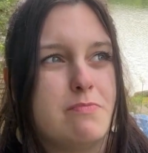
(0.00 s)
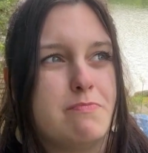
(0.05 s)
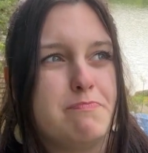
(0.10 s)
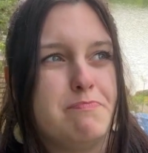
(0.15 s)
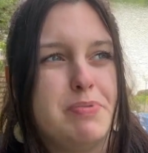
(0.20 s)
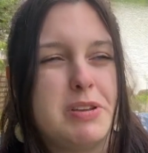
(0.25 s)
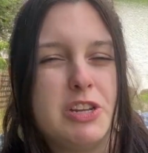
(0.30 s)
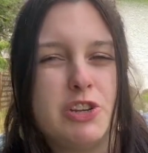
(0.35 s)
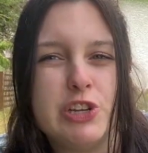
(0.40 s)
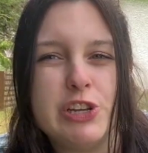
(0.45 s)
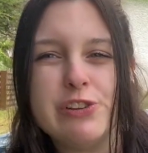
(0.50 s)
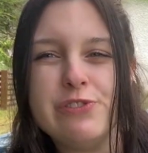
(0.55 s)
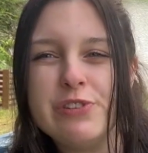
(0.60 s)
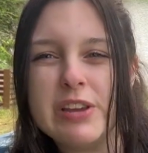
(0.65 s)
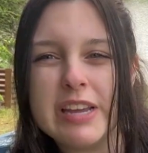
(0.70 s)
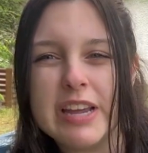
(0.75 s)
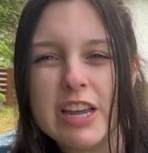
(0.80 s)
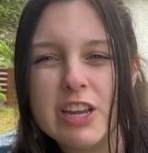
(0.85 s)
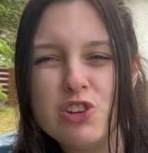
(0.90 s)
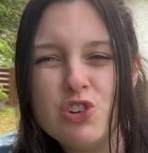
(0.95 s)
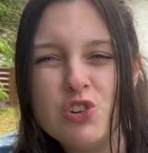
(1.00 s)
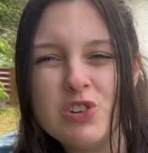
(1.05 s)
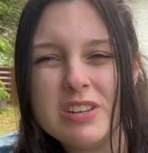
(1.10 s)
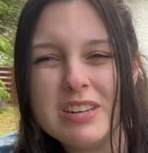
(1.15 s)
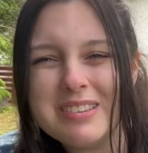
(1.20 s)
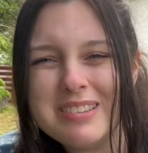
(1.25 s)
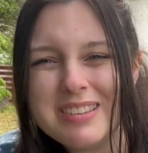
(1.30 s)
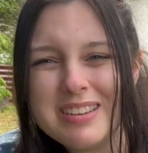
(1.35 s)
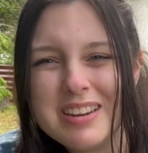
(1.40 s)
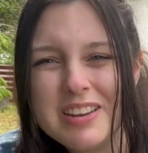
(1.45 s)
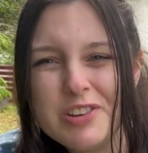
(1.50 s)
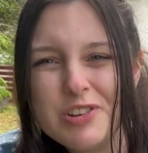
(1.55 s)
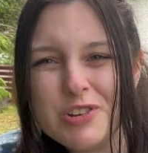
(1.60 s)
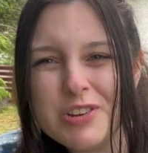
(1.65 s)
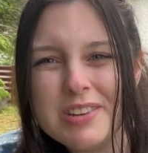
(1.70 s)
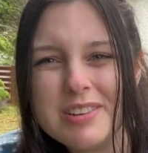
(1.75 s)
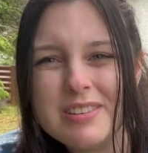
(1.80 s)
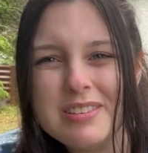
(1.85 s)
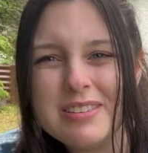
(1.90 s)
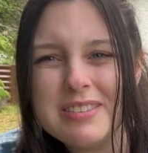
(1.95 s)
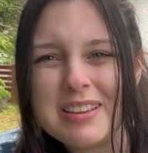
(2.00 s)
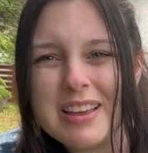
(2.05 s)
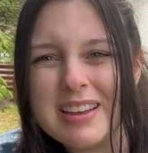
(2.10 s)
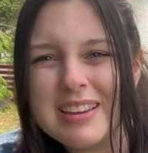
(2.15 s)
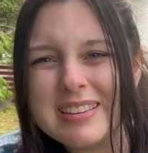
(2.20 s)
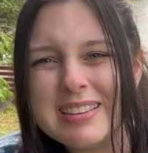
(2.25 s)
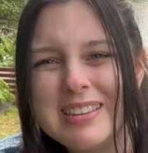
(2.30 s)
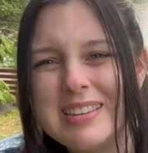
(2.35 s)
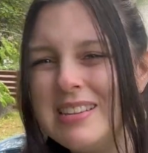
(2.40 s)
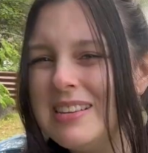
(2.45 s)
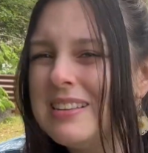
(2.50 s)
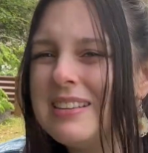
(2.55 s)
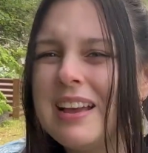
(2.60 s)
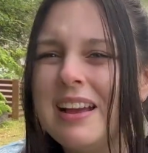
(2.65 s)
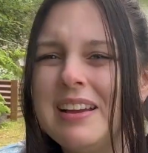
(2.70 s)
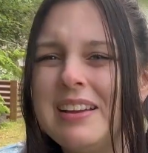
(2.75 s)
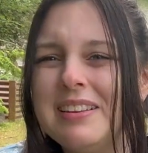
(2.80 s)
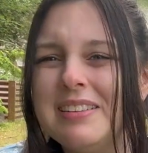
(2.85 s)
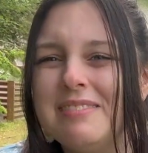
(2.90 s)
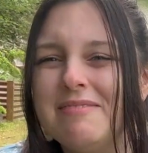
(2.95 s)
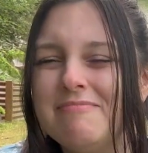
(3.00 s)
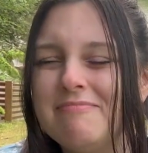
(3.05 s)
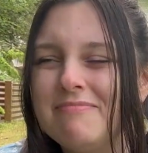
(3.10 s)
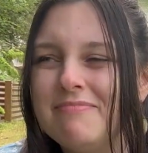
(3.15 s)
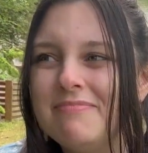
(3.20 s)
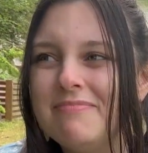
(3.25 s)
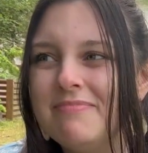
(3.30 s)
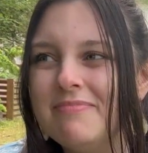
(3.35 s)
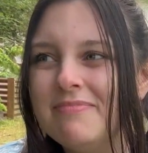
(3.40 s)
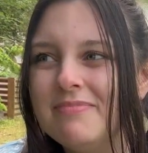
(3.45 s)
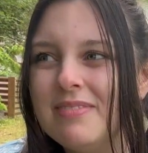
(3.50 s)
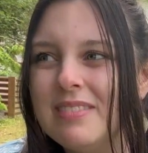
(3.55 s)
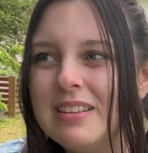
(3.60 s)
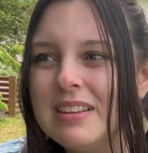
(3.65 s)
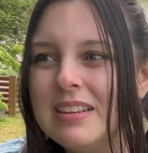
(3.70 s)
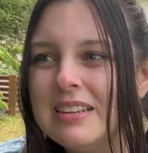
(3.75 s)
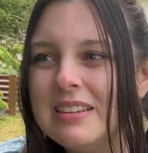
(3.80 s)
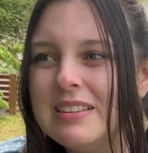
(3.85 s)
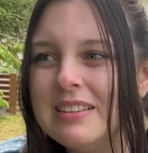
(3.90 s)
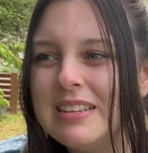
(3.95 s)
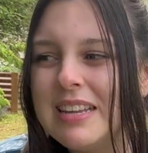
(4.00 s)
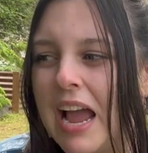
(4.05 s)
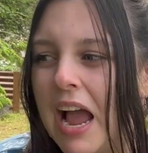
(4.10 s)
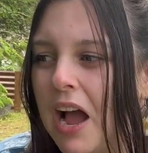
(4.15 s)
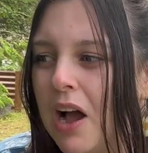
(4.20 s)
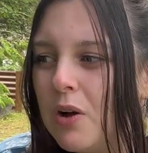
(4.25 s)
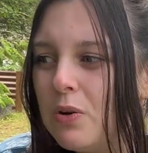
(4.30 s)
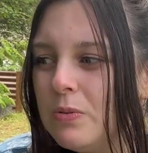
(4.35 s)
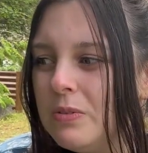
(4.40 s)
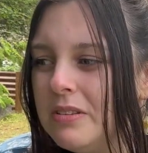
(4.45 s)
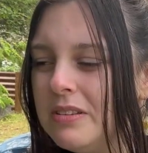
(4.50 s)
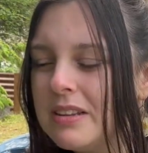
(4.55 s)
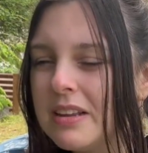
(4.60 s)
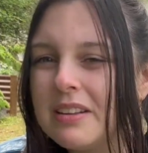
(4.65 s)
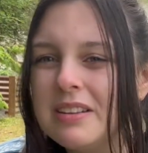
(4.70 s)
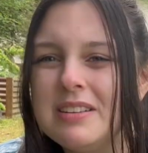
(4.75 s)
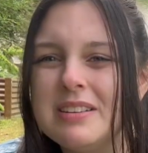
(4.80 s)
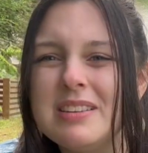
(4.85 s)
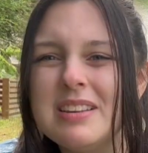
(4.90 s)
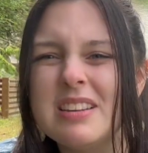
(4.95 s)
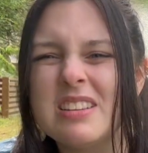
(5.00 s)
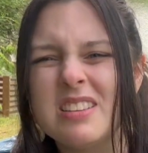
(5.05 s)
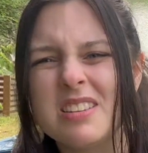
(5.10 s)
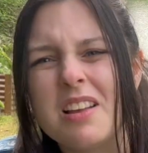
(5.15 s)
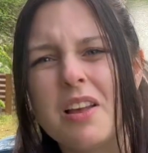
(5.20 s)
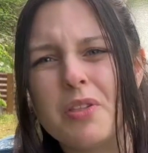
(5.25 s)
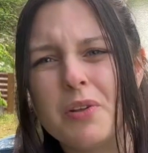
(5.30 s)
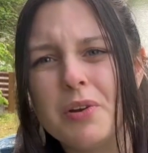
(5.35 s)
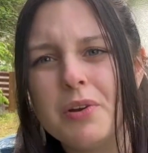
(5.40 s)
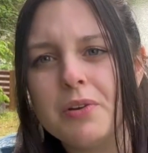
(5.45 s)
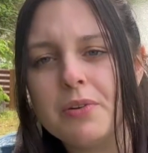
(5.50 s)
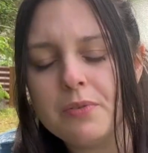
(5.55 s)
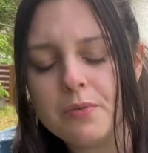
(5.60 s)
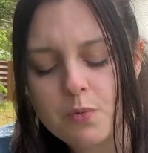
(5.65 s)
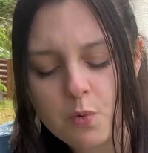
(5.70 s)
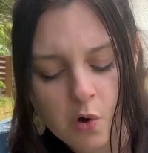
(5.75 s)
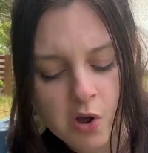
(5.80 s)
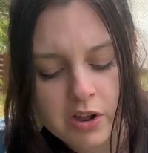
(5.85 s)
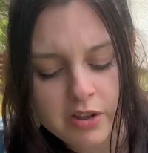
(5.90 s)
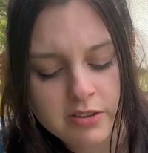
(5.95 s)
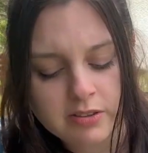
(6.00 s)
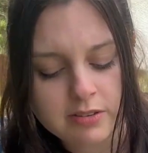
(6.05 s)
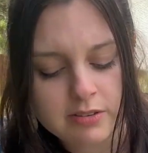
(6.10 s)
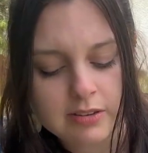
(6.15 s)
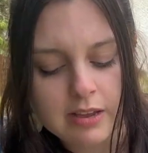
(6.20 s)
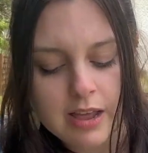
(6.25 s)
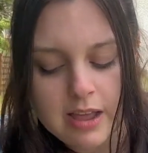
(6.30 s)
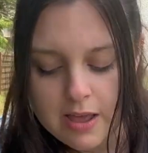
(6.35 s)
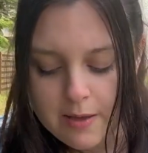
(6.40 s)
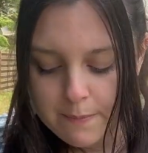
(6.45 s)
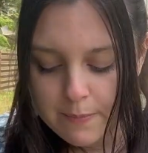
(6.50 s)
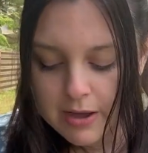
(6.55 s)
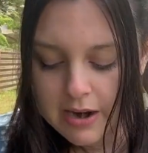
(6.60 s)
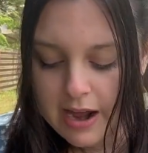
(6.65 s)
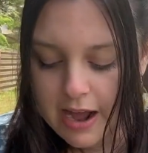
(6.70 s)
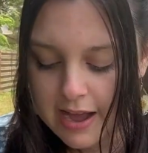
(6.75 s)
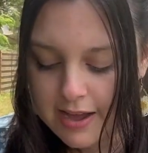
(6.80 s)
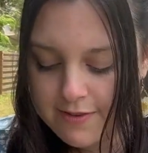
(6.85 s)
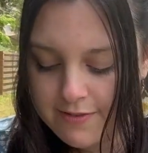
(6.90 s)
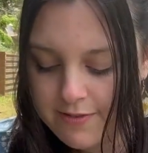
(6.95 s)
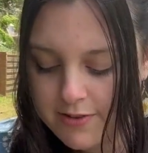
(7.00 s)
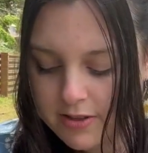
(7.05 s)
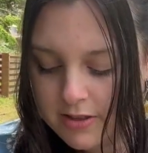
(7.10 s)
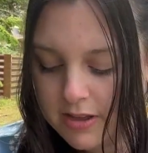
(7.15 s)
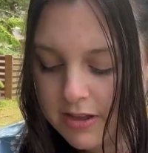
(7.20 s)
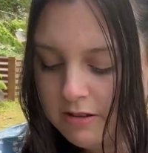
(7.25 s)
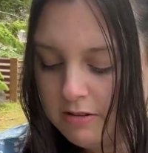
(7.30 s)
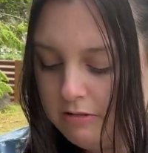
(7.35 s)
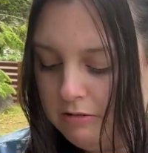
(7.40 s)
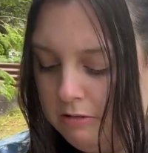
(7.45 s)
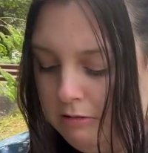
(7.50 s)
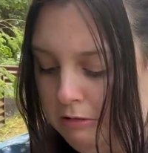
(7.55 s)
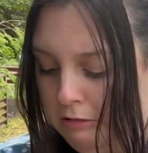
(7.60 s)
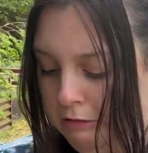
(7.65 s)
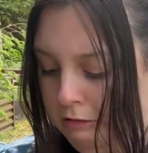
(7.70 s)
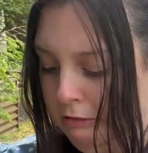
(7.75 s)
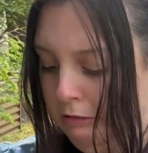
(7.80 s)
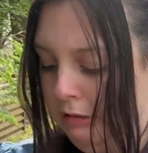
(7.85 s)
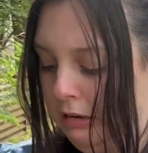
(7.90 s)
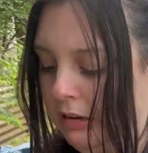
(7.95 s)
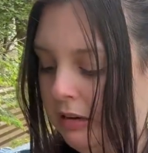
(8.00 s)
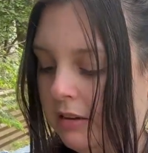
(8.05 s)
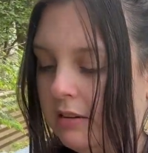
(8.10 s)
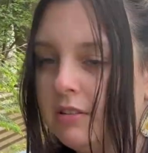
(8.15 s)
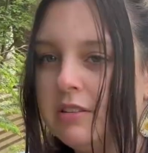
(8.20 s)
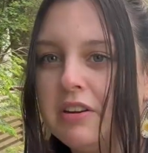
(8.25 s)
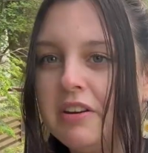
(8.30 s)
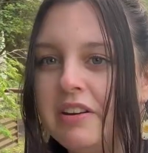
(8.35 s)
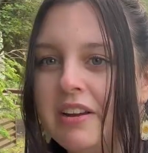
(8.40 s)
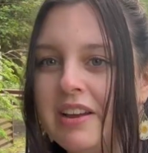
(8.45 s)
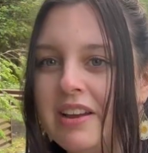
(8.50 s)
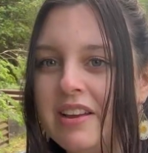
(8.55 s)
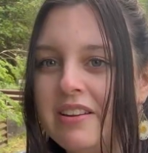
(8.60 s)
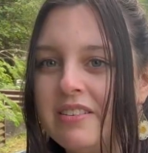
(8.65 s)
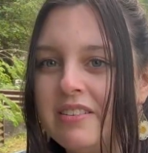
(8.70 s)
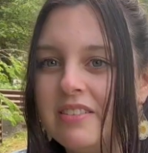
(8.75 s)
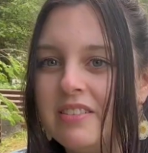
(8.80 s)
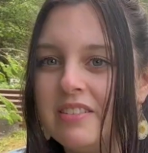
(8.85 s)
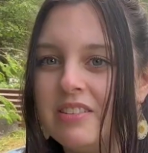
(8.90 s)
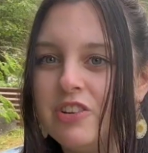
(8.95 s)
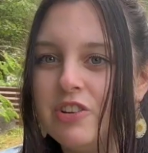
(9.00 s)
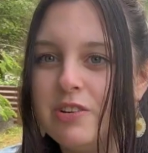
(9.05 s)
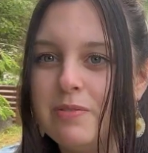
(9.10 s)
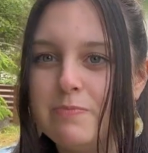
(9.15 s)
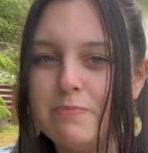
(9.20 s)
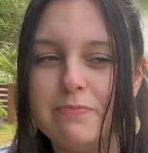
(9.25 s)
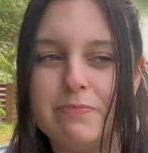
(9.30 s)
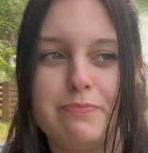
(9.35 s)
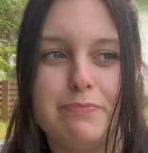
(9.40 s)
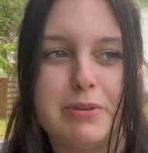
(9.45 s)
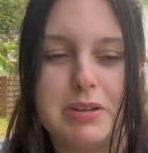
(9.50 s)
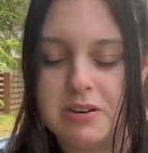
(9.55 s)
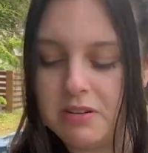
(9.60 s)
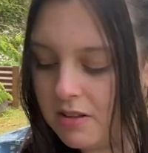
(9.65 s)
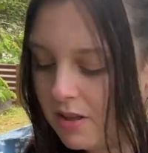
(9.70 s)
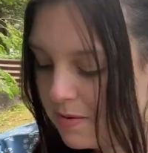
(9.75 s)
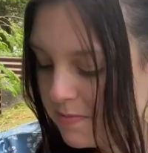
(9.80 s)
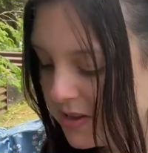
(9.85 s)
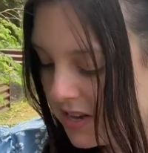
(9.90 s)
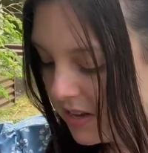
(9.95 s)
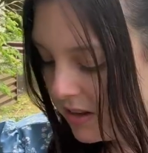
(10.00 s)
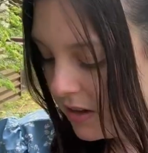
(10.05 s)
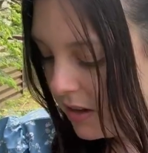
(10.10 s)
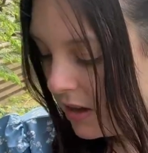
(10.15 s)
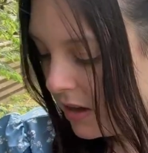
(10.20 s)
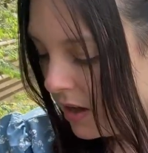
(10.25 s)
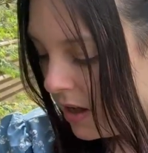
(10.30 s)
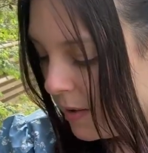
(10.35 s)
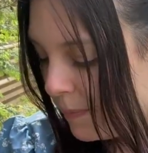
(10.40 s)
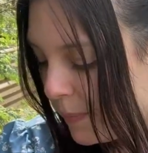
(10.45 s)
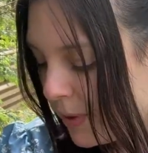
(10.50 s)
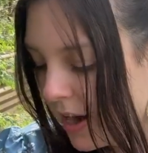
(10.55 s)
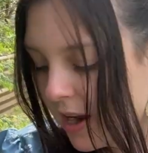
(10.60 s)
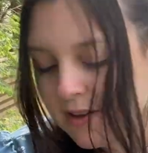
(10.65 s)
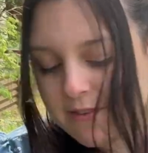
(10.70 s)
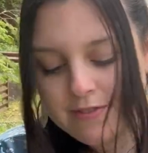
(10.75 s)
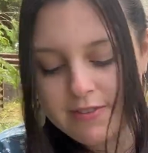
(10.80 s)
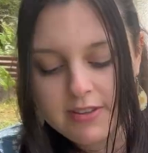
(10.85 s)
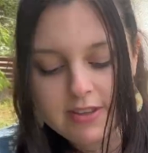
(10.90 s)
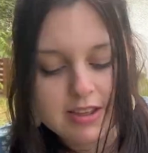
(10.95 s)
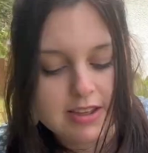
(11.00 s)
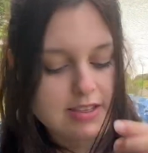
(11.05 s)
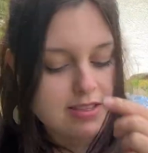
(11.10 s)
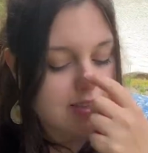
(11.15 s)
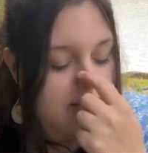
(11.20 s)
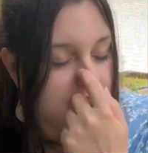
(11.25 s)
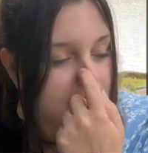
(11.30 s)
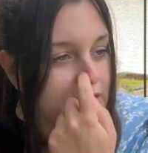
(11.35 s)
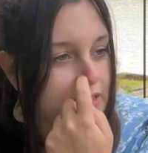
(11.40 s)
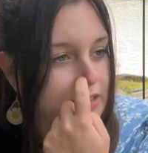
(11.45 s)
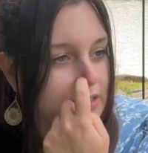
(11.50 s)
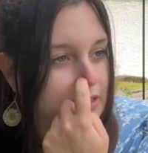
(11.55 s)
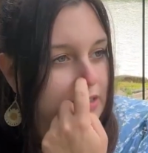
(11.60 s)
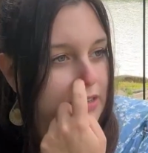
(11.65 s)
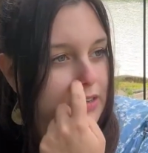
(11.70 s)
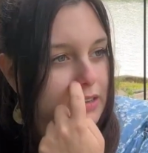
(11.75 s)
beachy vacation destinations, like seaside towns, at least like southern ones, but I feel like, sorry, I had a green beetle on me, but I feel like this